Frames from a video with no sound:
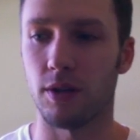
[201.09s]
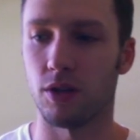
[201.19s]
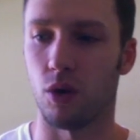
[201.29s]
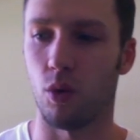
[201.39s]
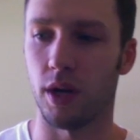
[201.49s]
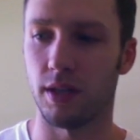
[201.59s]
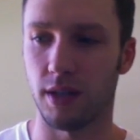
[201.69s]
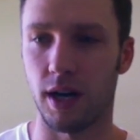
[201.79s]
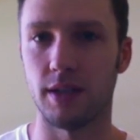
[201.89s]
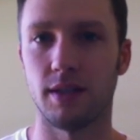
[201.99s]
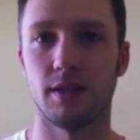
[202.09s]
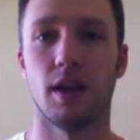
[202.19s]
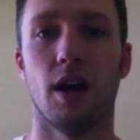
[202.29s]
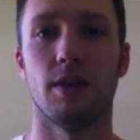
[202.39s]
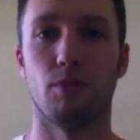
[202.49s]
So what it does is
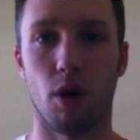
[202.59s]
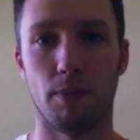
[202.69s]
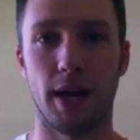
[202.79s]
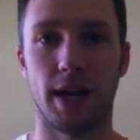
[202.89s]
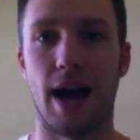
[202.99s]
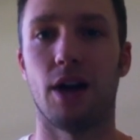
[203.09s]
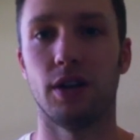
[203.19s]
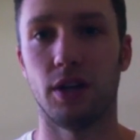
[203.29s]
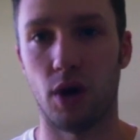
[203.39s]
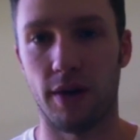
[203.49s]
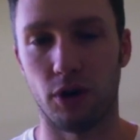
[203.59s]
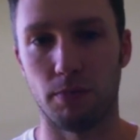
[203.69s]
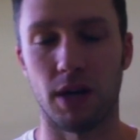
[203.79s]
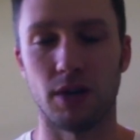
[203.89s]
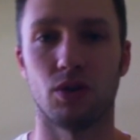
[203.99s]
the more beta-alanine you have in your
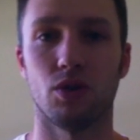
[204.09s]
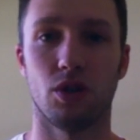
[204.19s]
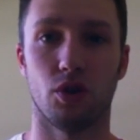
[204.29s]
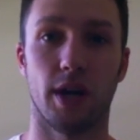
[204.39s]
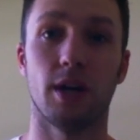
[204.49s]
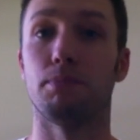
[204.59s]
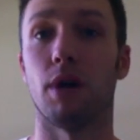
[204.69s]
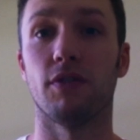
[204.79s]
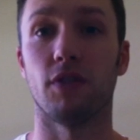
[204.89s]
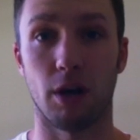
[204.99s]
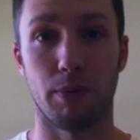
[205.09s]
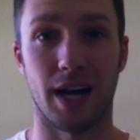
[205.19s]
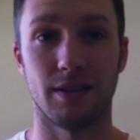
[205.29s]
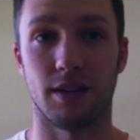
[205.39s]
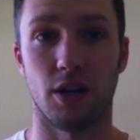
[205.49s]
muscles, the greater buffer
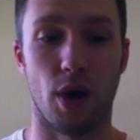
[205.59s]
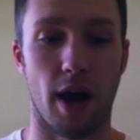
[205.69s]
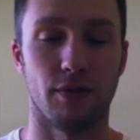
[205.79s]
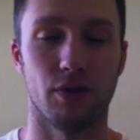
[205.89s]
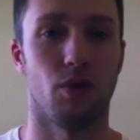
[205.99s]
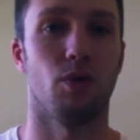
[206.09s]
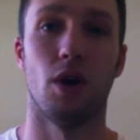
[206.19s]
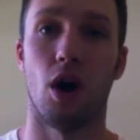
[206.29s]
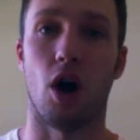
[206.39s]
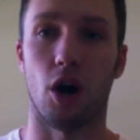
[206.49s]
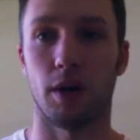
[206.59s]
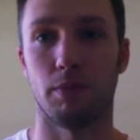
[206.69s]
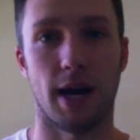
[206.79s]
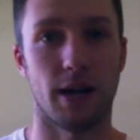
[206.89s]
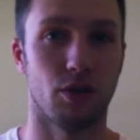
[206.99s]
capacity you have. So harken
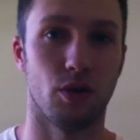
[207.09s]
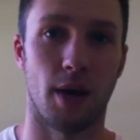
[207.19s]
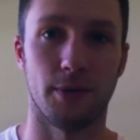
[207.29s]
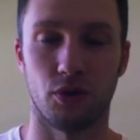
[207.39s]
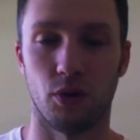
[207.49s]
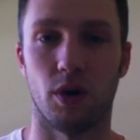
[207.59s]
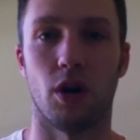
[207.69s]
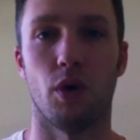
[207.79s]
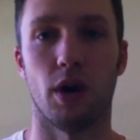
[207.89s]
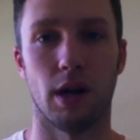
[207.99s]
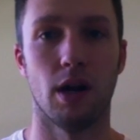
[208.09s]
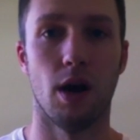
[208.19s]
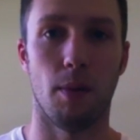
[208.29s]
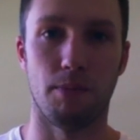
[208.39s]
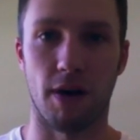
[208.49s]
back to Chemistry 101,
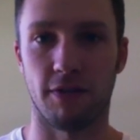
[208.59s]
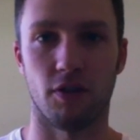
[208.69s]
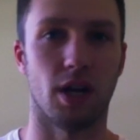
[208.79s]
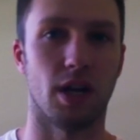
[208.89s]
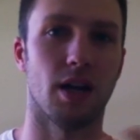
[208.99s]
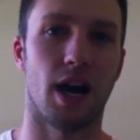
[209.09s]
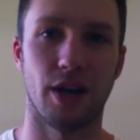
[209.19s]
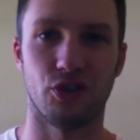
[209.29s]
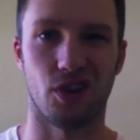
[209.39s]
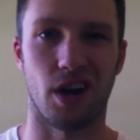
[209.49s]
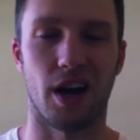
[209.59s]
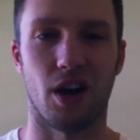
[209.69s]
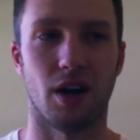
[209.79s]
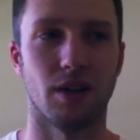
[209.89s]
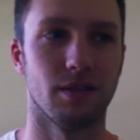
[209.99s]
buffering, hydrogen
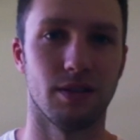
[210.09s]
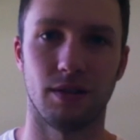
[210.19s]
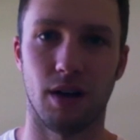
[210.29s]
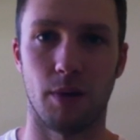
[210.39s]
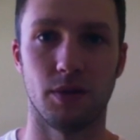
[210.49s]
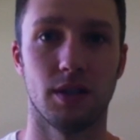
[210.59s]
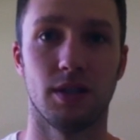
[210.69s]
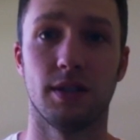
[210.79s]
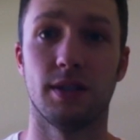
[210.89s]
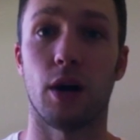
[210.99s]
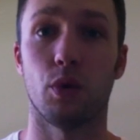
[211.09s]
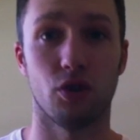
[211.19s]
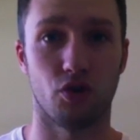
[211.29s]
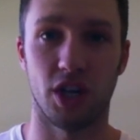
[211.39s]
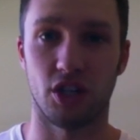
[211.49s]
ions,
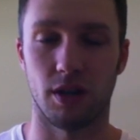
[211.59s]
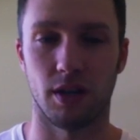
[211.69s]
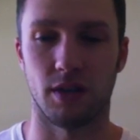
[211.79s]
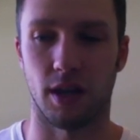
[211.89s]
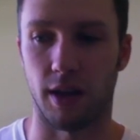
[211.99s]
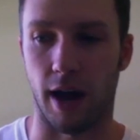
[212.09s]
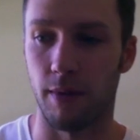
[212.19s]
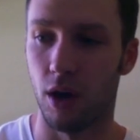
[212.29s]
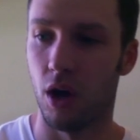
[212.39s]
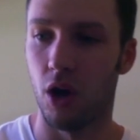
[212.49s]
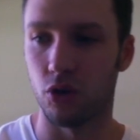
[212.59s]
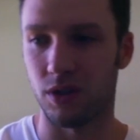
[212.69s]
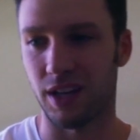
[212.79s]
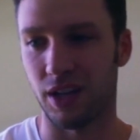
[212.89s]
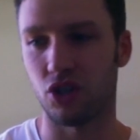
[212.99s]
sequestration, things like that. So
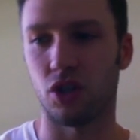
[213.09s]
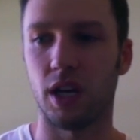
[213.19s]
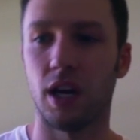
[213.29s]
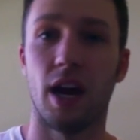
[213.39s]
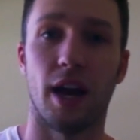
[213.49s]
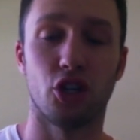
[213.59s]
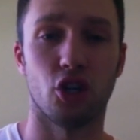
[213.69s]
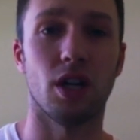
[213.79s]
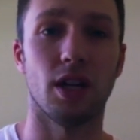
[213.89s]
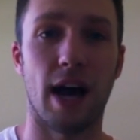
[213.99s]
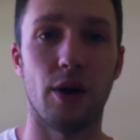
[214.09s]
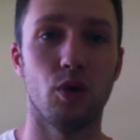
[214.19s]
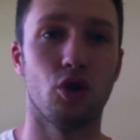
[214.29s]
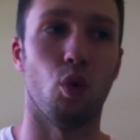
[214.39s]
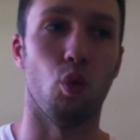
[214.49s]
essentially, it should allow
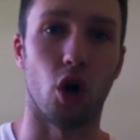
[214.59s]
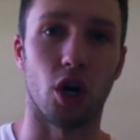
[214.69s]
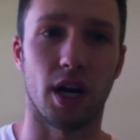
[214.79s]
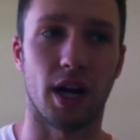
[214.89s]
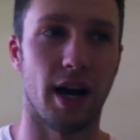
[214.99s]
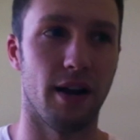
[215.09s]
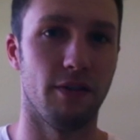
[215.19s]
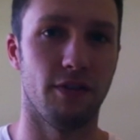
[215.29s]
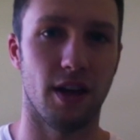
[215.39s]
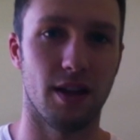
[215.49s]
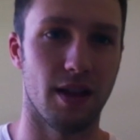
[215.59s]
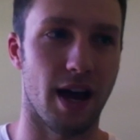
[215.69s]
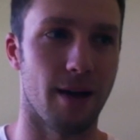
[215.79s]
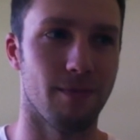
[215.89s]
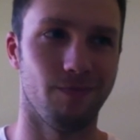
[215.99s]
you to work kind of in
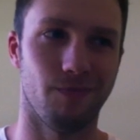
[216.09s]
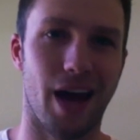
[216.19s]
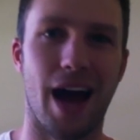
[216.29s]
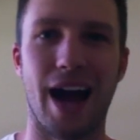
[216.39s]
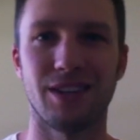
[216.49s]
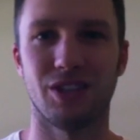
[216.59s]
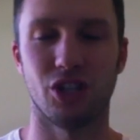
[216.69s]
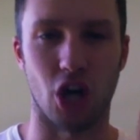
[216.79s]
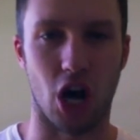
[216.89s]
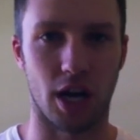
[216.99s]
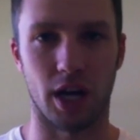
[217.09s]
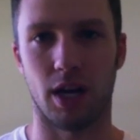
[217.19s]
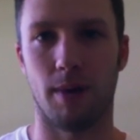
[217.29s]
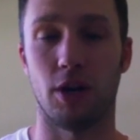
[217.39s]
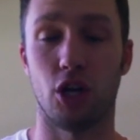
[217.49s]
that acidotic,
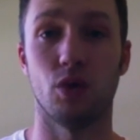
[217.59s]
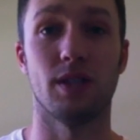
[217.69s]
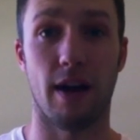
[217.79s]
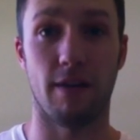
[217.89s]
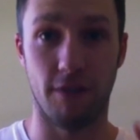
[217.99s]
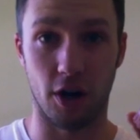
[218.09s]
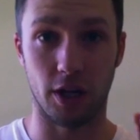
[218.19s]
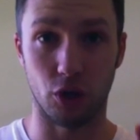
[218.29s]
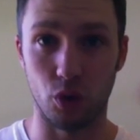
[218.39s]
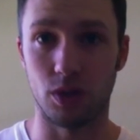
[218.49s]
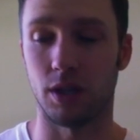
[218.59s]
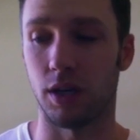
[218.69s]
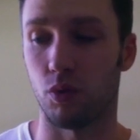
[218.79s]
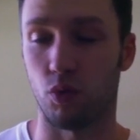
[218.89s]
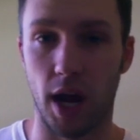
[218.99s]
I'm going to use that very
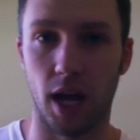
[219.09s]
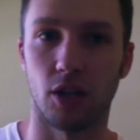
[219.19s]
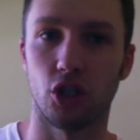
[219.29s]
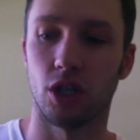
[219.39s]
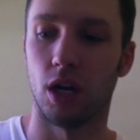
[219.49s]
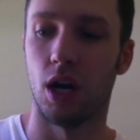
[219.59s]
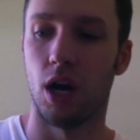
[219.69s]
loosely, range.